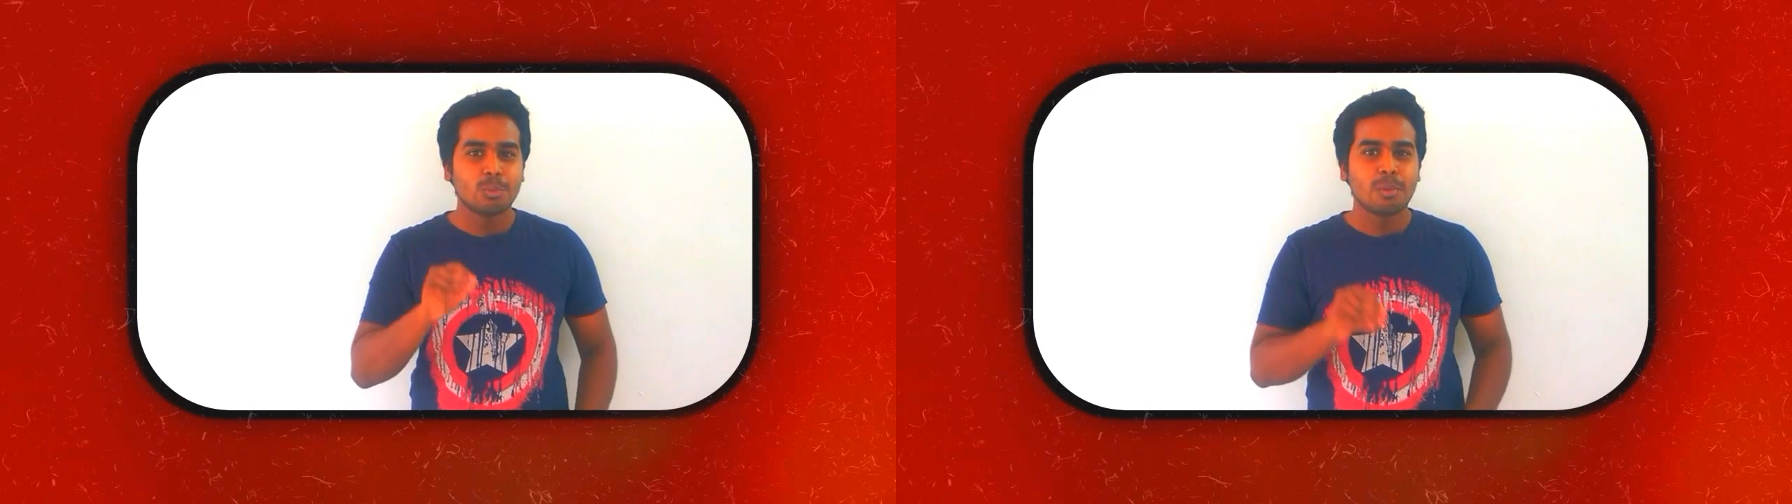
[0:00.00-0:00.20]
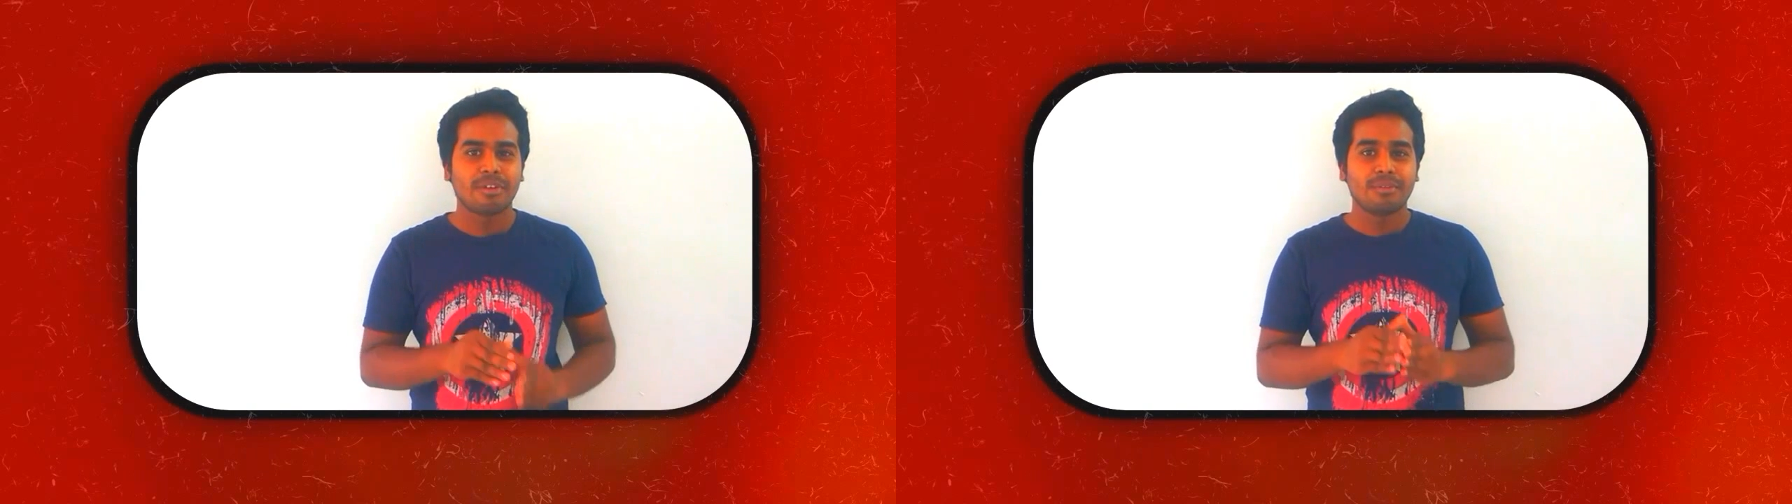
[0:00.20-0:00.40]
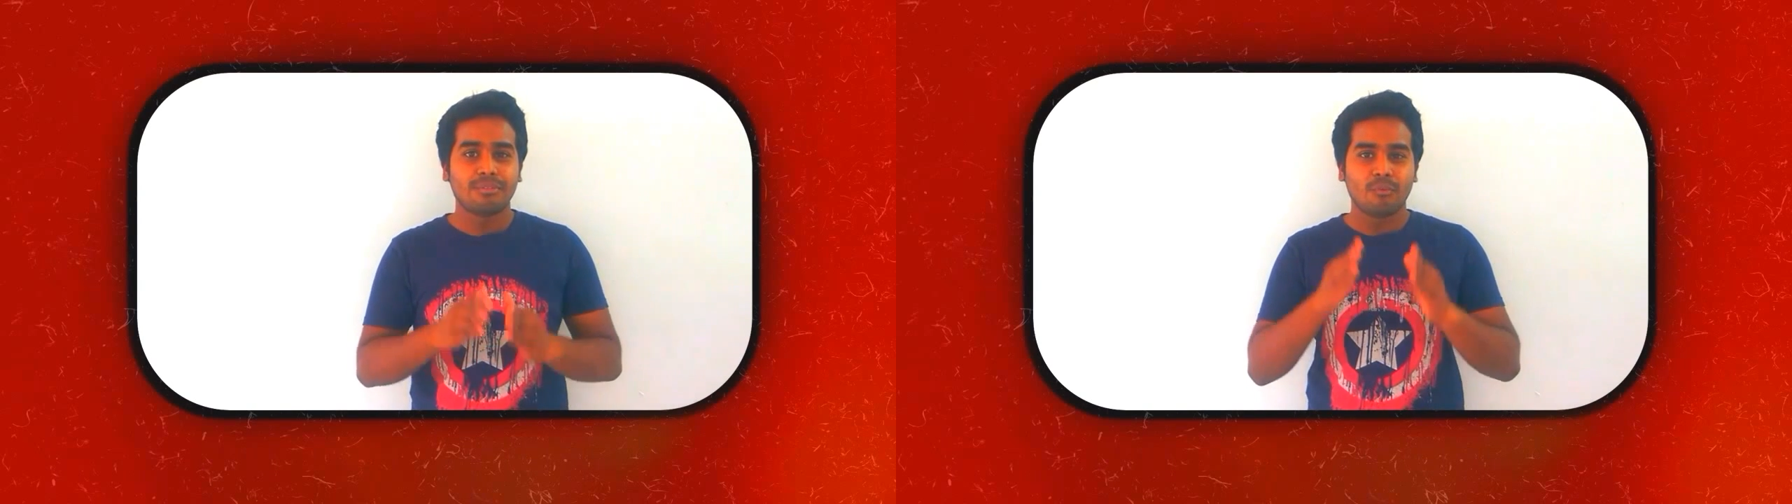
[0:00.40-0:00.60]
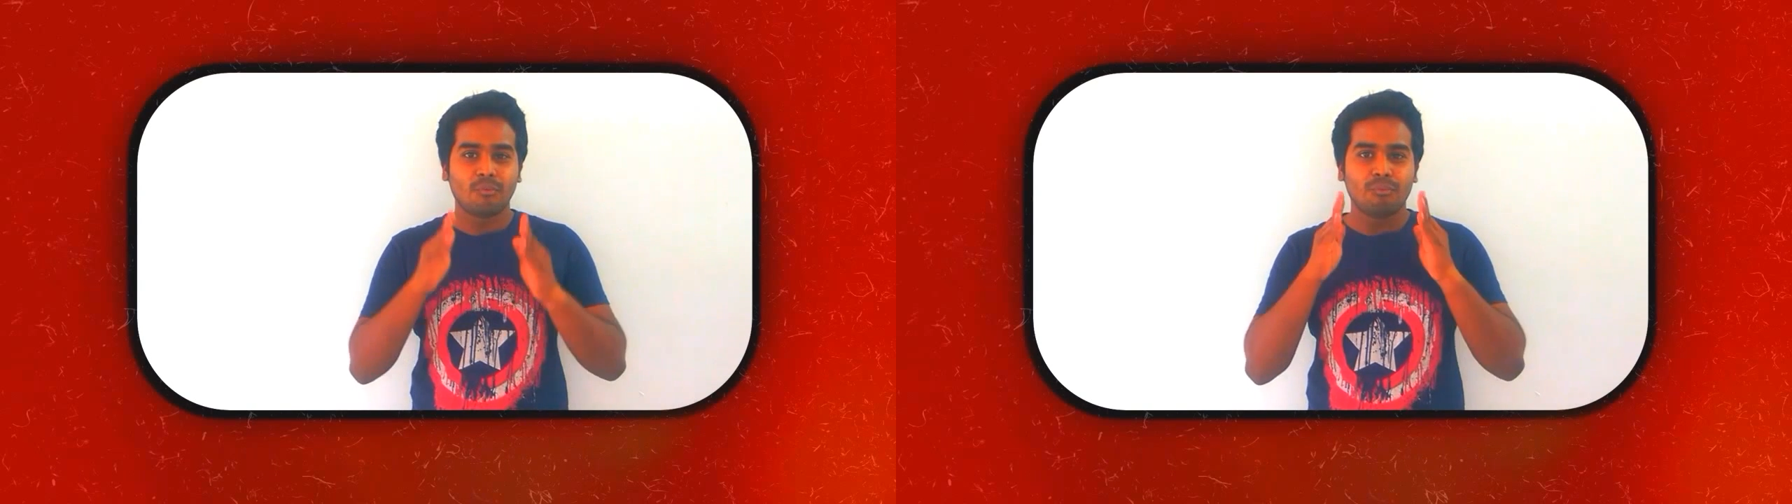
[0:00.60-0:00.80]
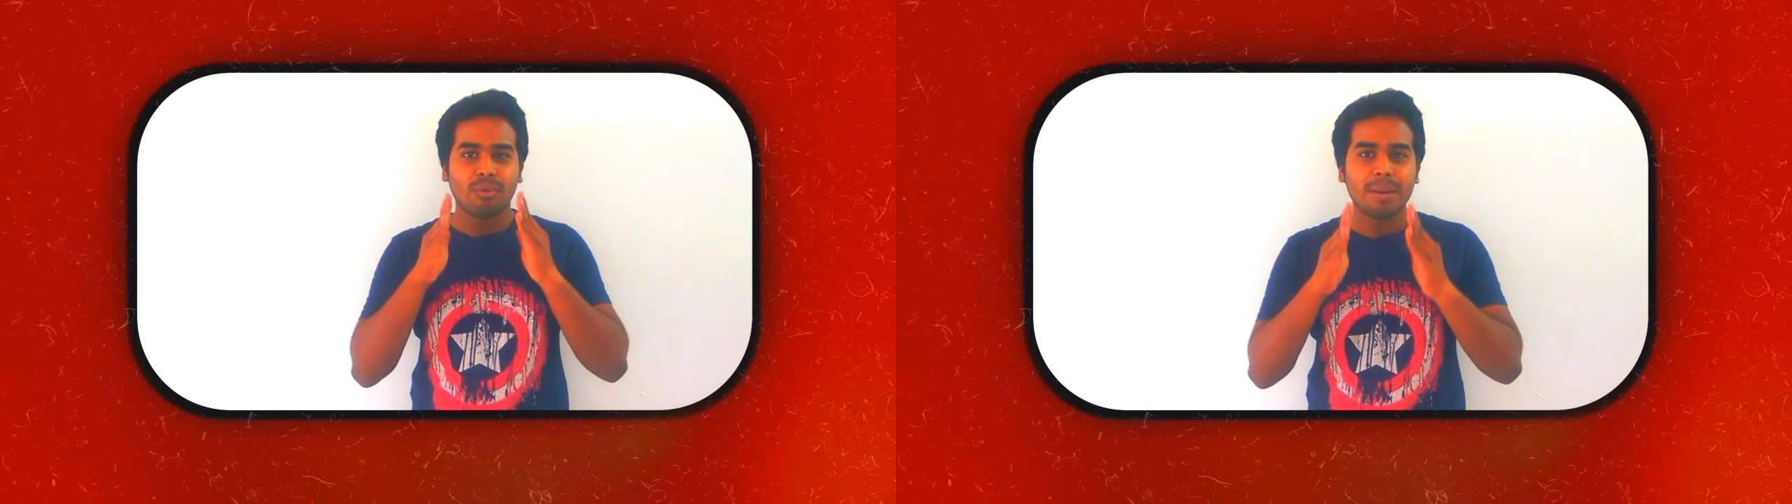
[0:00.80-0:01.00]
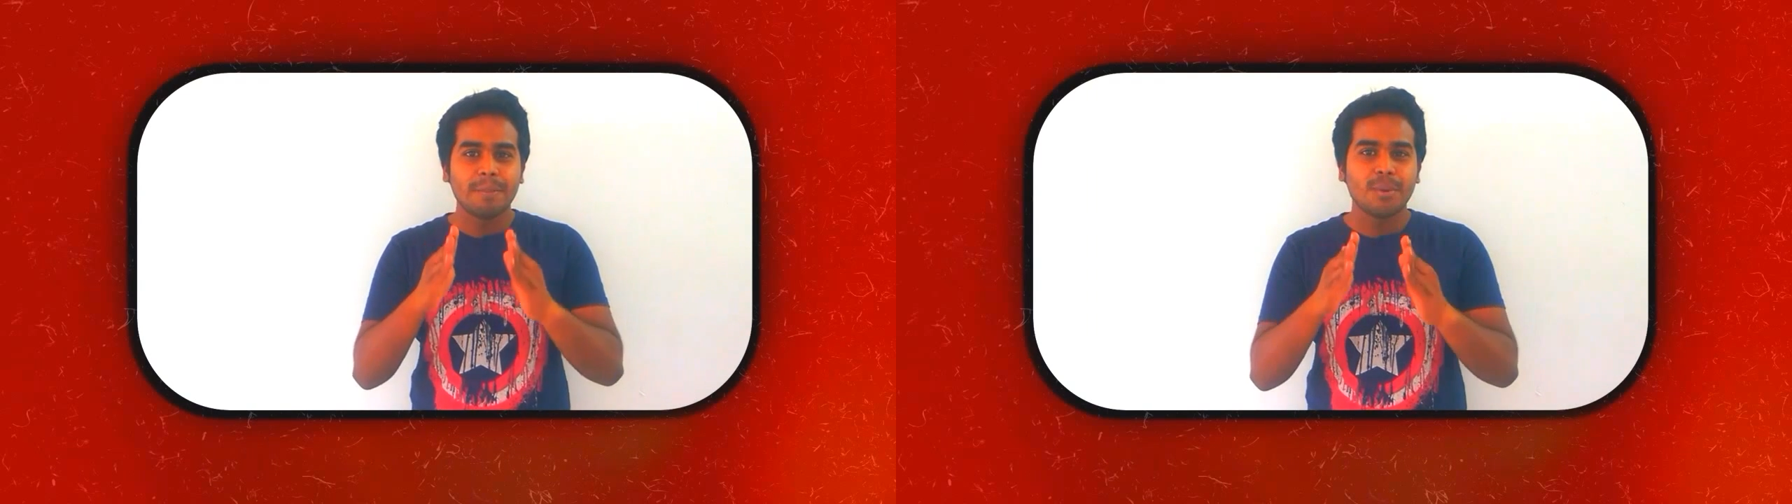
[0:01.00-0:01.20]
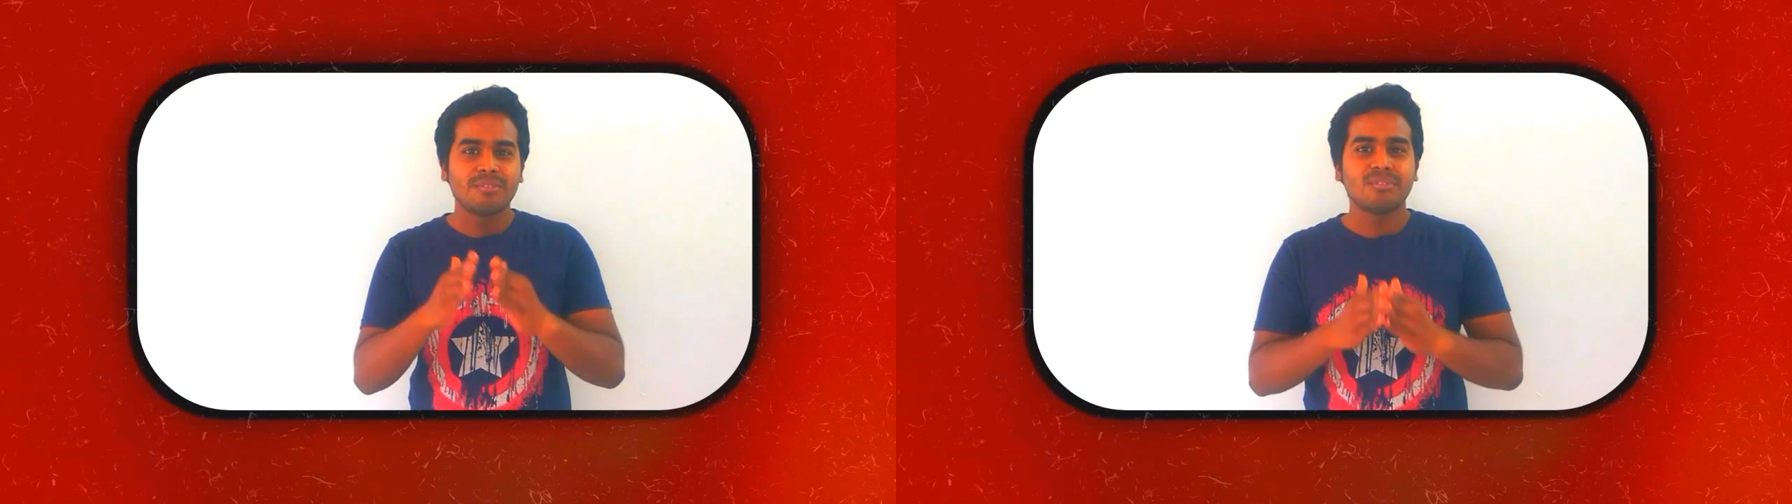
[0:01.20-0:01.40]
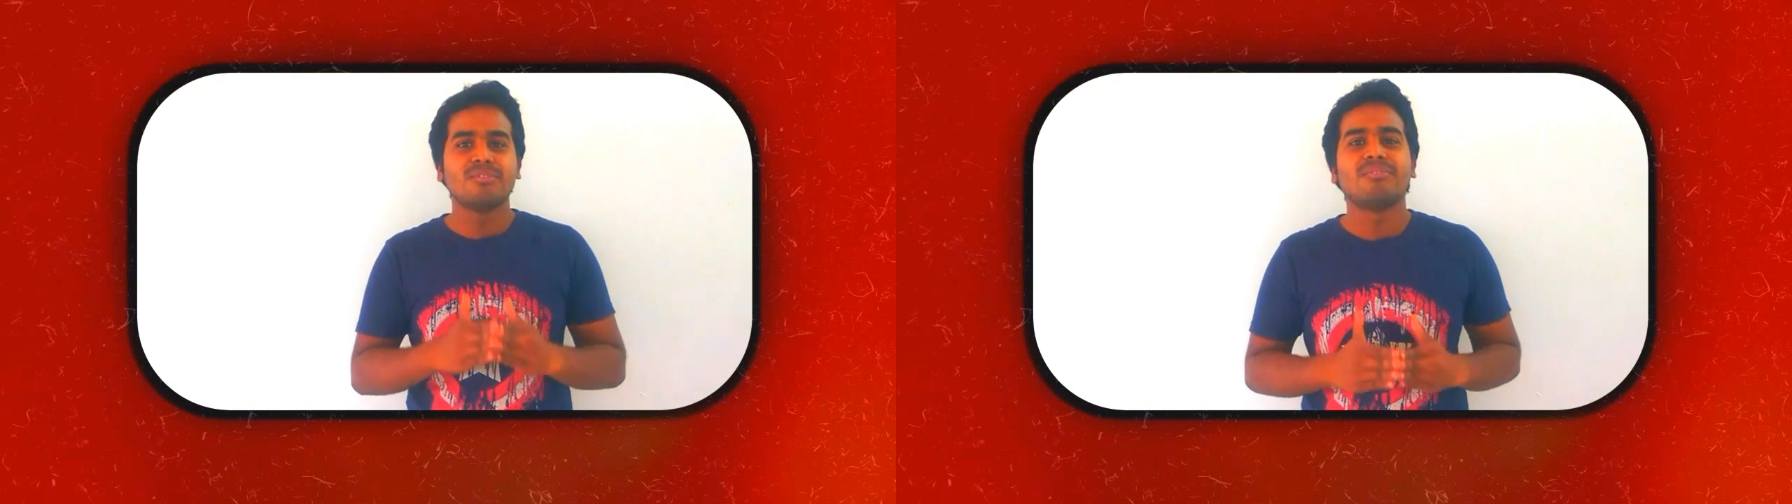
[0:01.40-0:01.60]
you'll be finding for one
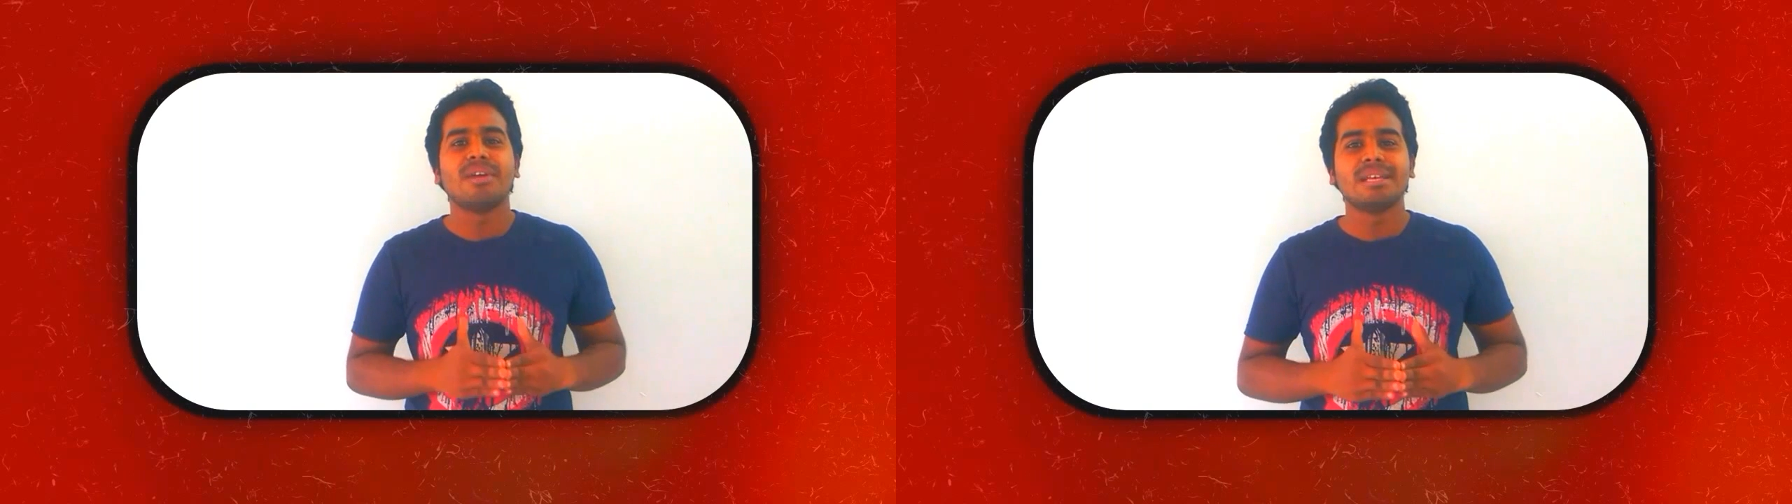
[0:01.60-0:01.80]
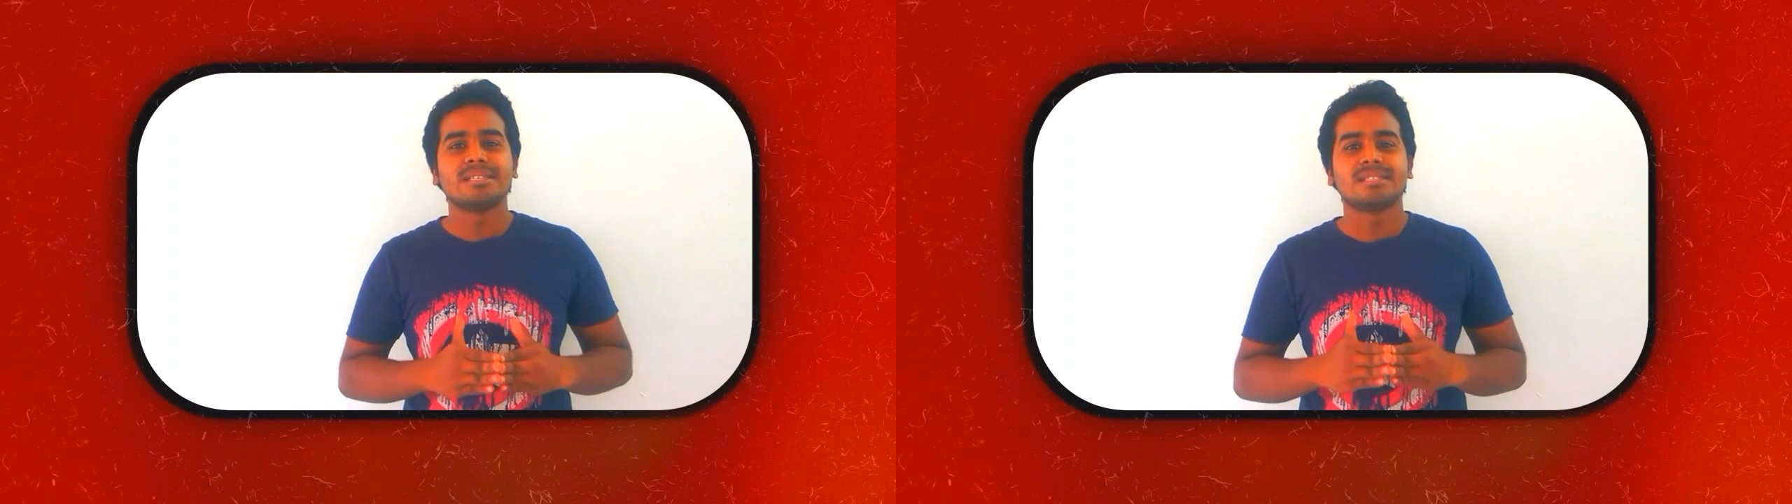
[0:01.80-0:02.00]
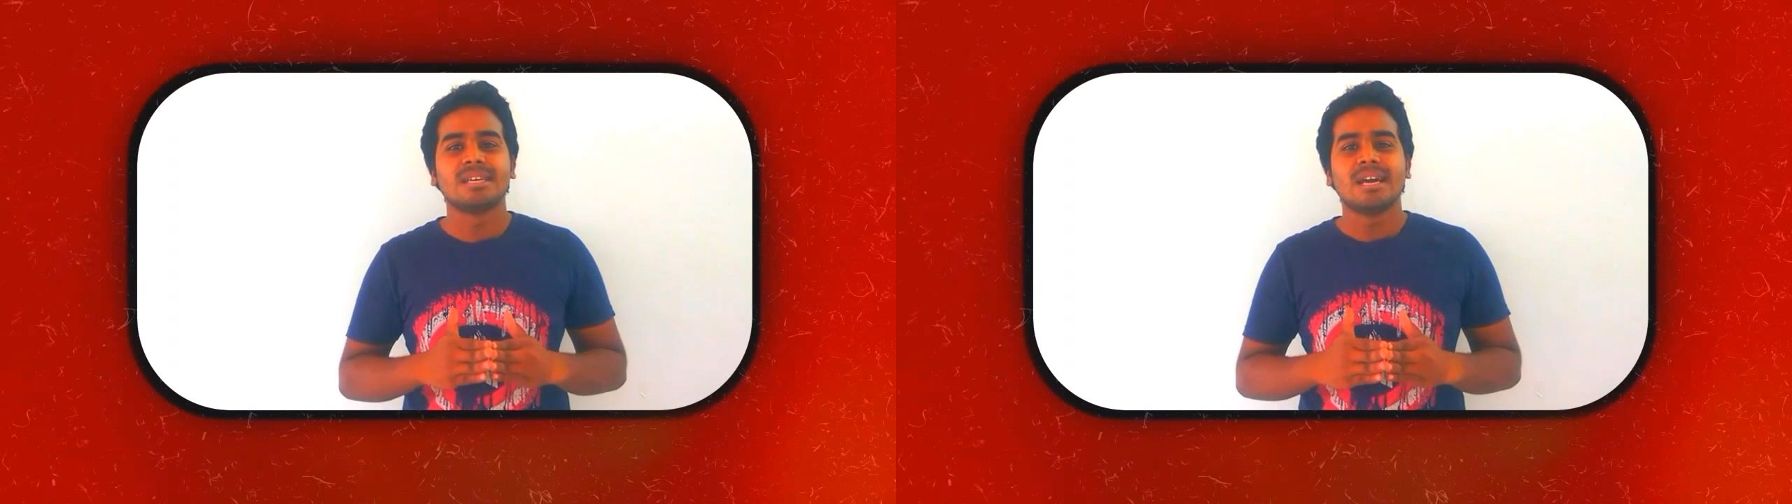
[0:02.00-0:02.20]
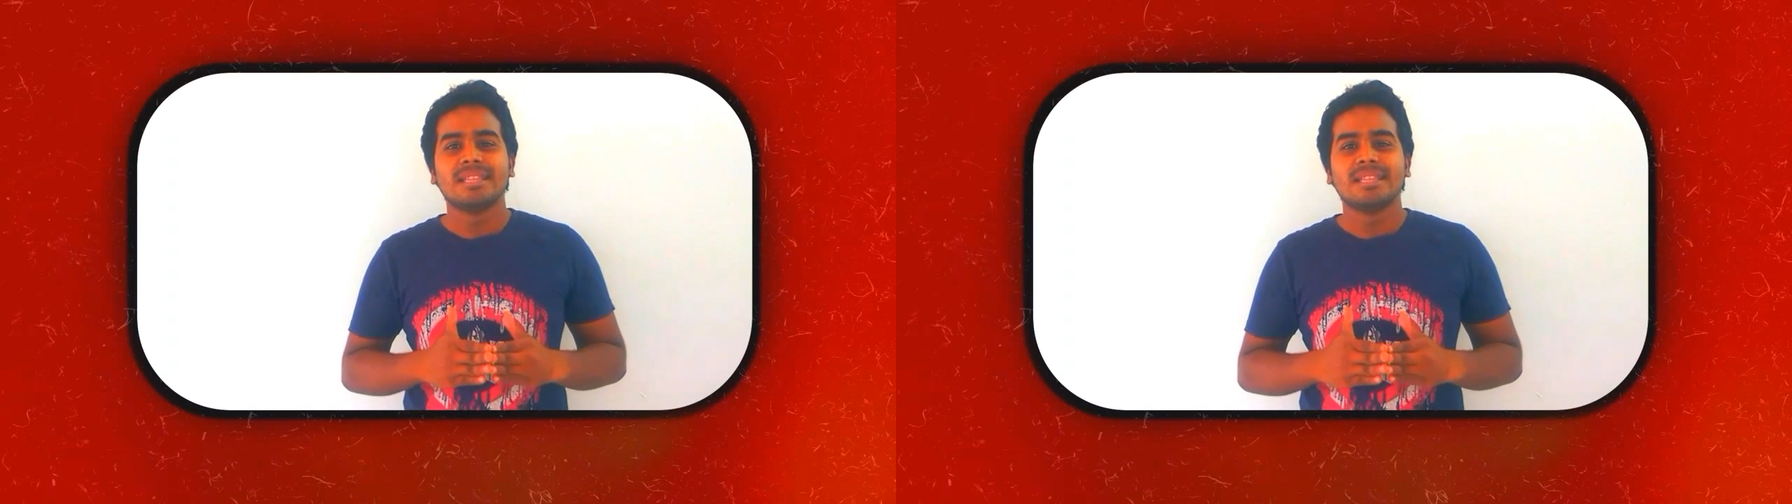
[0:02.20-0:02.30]
beautiful face,